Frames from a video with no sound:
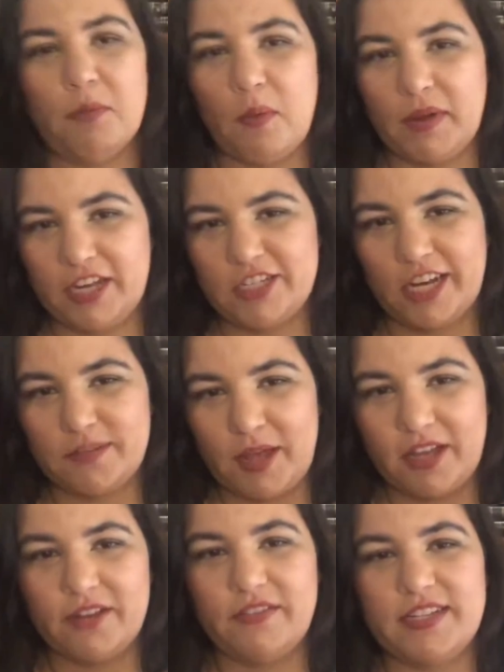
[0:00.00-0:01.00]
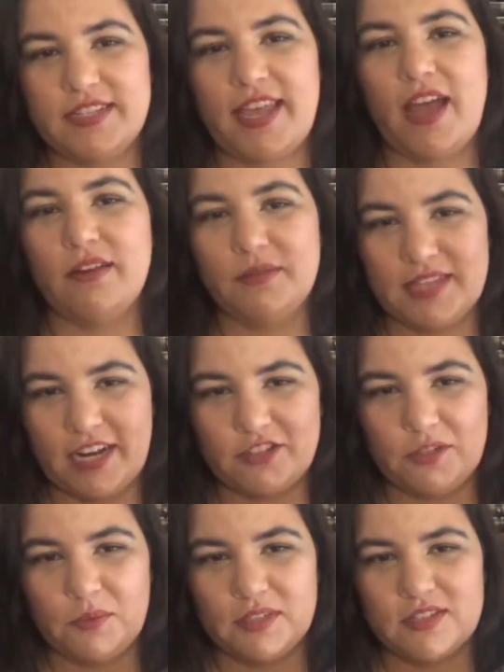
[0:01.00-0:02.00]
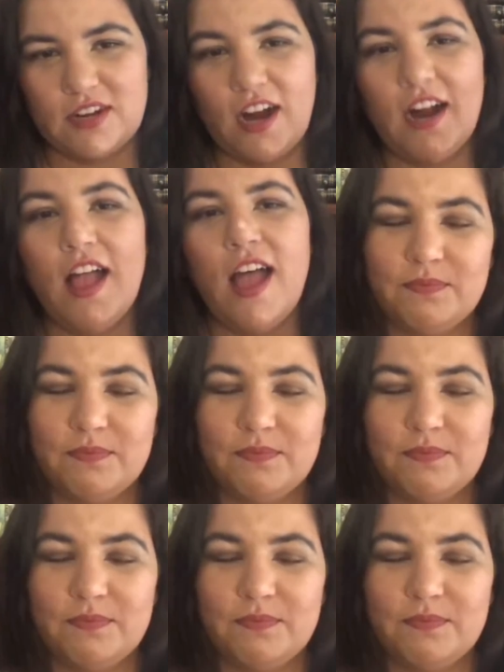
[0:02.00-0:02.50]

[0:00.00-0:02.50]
but when I checked my Goodreads account, it was actually 1 star.